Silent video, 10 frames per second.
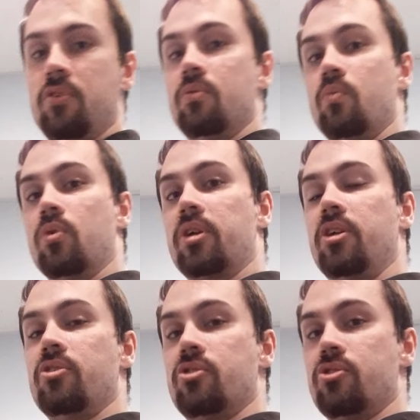
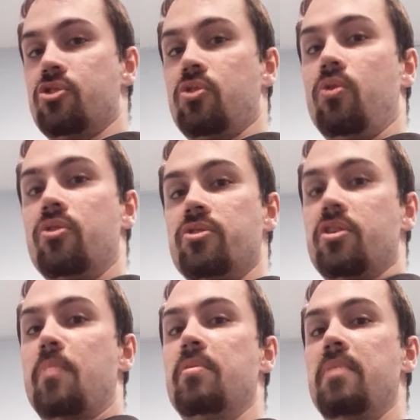working your shoulders, your
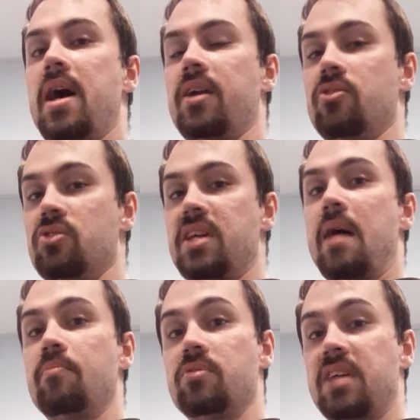upper back, your
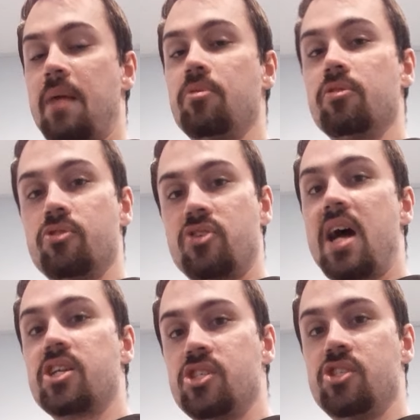scapular
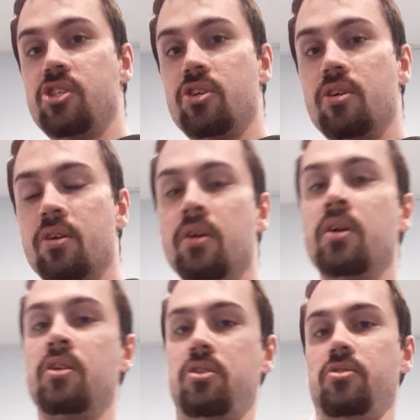retractions here,
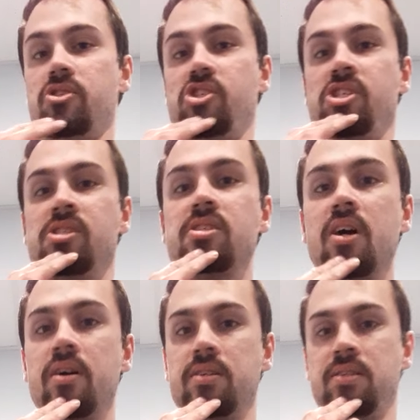the chin
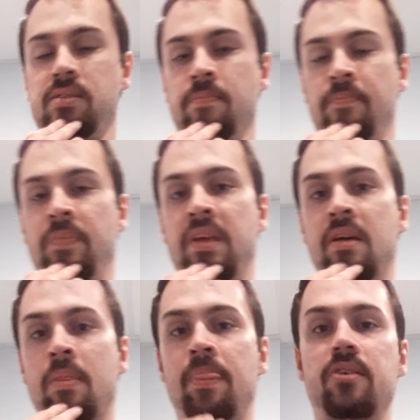tucks.
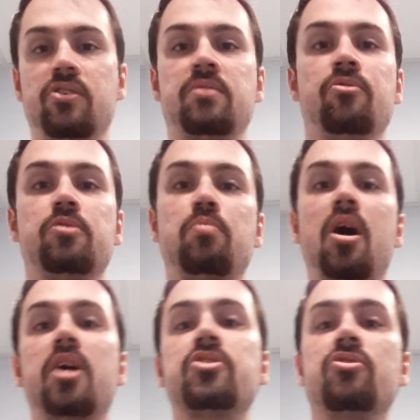Some of those
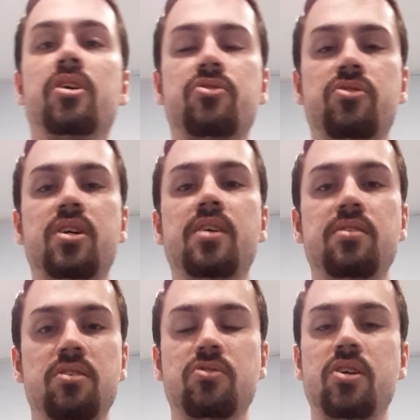postural exercises
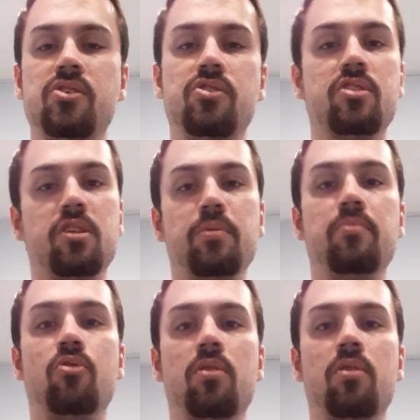and stretches are a little bit more